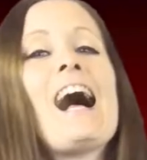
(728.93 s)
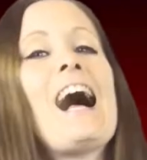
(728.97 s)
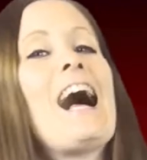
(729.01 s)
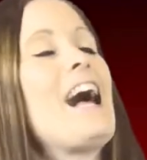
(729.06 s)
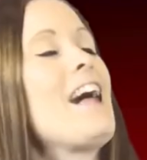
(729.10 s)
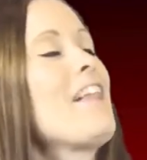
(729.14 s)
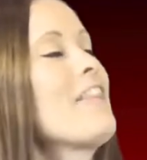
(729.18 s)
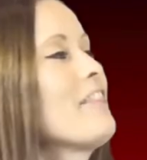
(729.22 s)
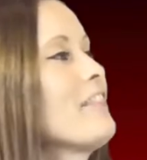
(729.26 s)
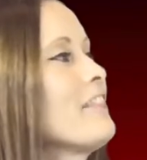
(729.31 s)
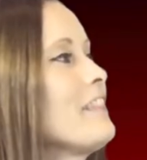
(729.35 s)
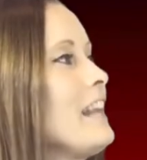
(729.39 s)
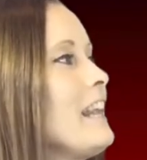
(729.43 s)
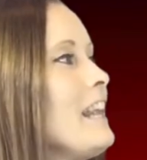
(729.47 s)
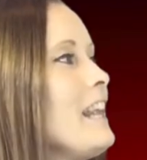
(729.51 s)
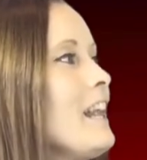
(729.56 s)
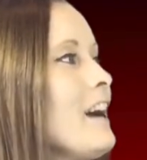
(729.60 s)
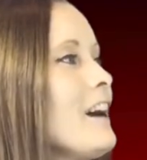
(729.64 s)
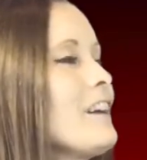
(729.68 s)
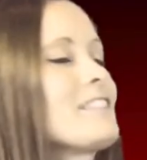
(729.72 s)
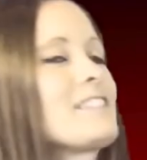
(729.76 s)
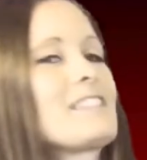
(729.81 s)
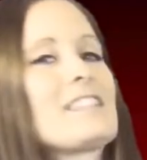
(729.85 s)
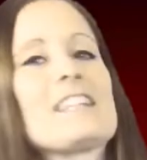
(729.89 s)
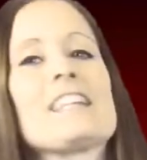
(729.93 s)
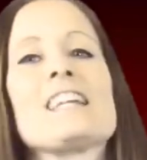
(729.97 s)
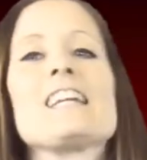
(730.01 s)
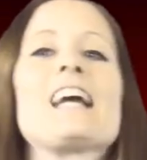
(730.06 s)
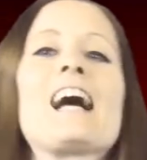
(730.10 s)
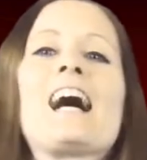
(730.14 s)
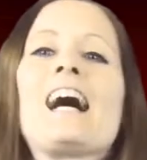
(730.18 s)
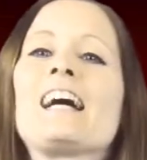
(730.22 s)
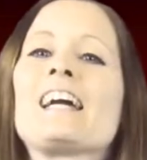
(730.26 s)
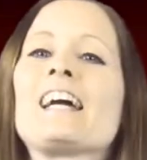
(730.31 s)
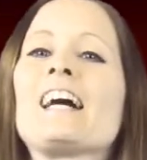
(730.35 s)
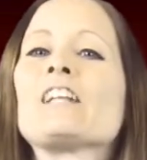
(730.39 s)
And lastly,
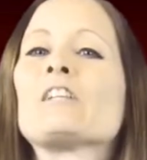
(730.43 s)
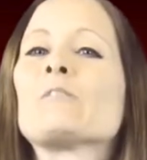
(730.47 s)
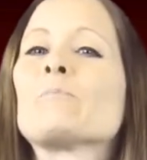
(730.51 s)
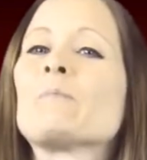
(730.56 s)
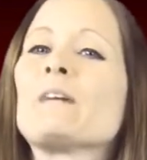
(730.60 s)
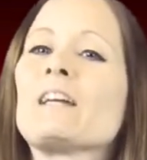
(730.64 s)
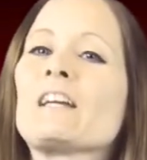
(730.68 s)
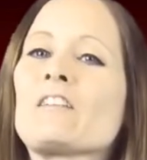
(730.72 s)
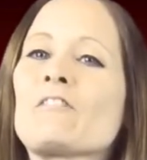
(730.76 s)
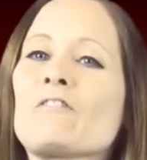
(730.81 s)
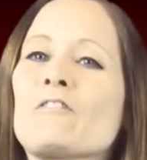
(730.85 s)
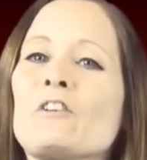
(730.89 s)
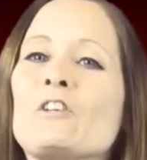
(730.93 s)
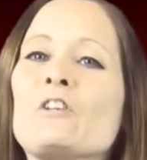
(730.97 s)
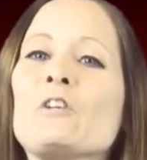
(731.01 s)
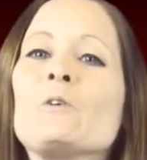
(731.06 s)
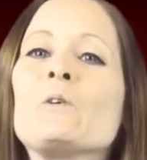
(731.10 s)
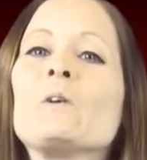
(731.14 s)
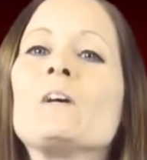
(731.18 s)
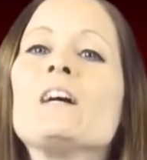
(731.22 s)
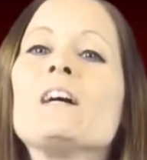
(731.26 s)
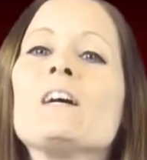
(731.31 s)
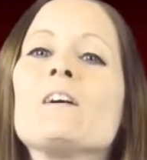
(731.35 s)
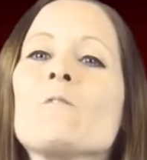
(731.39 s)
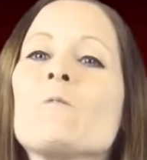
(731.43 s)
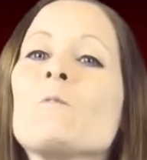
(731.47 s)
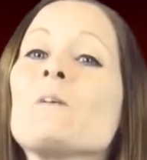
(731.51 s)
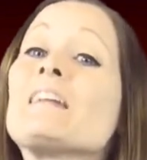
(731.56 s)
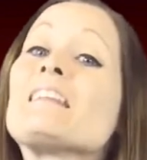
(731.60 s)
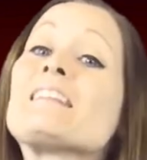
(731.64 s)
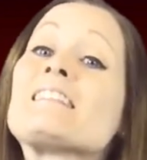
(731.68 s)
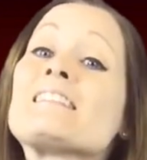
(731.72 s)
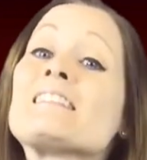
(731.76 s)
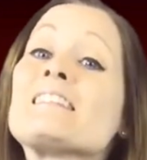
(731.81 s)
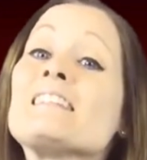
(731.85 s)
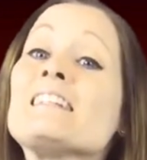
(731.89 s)
I had picked for you
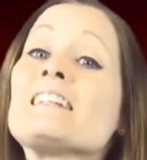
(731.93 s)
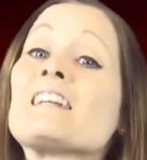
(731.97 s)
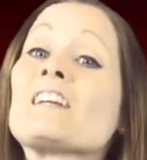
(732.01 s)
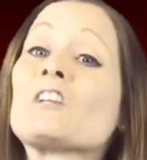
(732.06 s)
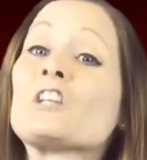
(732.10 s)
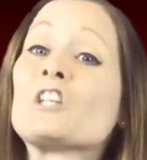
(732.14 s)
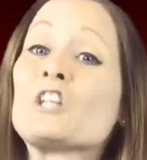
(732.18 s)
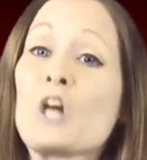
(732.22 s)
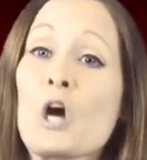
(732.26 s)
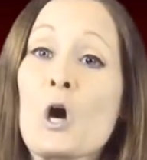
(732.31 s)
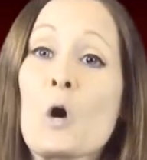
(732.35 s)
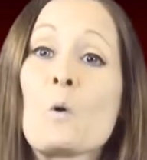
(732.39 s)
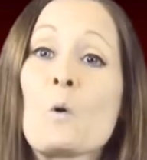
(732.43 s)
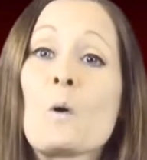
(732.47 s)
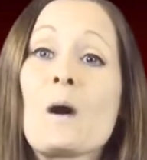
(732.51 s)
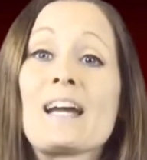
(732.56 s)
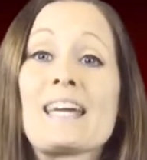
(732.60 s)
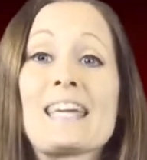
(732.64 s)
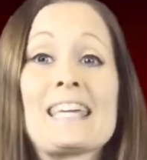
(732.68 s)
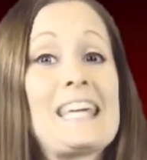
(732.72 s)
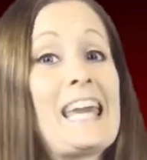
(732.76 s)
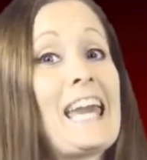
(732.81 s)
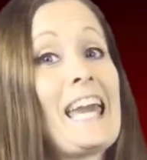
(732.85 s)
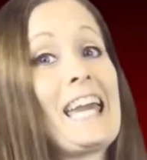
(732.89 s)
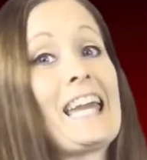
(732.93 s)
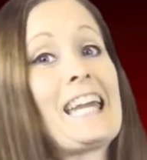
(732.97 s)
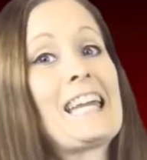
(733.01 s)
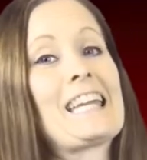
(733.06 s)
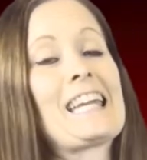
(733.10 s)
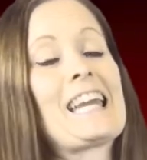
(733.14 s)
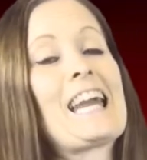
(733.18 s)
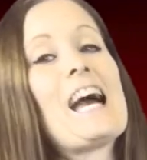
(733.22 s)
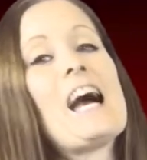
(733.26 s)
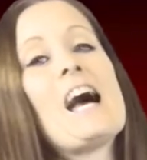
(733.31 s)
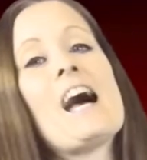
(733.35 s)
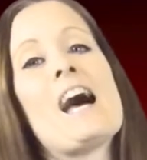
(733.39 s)
We Seek No
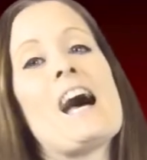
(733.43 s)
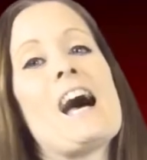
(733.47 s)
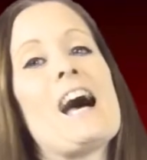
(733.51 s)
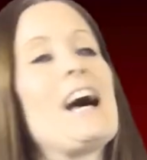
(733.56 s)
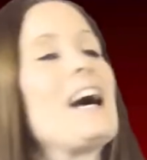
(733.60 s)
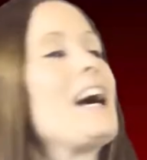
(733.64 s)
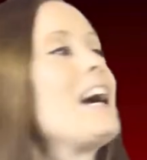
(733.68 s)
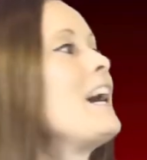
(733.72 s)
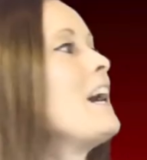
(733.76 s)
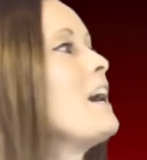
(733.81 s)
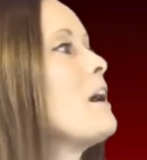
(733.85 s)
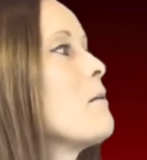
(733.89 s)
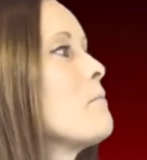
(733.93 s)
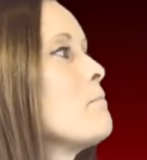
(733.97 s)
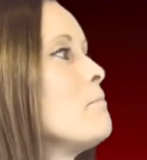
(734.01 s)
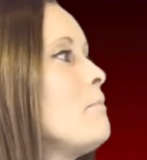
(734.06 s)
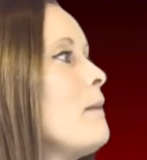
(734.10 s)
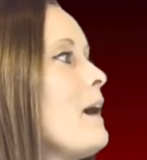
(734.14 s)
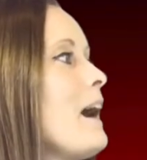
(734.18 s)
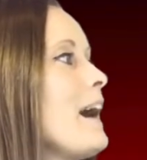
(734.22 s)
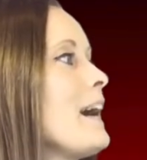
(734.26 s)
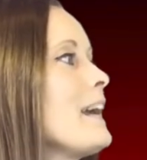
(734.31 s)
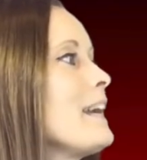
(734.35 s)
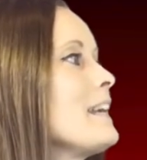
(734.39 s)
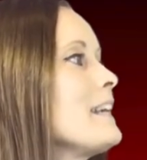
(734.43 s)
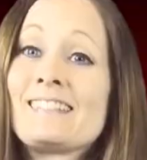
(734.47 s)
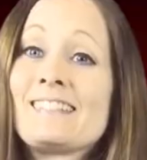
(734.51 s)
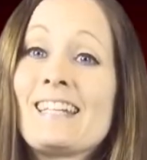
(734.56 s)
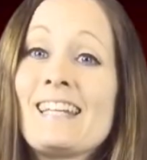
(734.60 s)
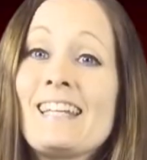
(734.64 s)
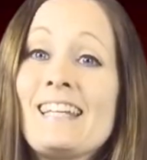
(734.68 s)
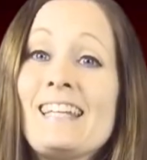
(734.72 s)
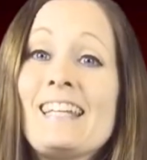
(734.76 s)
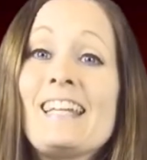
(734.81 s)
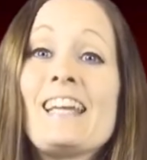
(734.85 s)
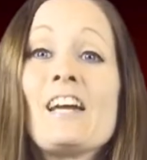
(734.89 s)
King uh, by
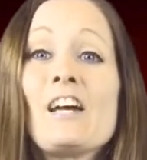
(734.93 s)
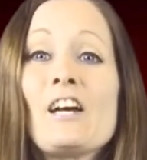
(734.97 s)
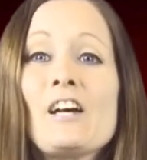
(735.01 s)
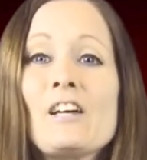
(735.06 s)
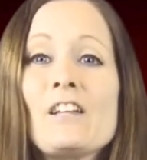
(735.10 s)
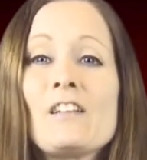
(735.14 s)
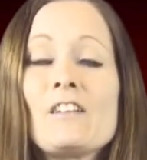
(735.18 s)
T.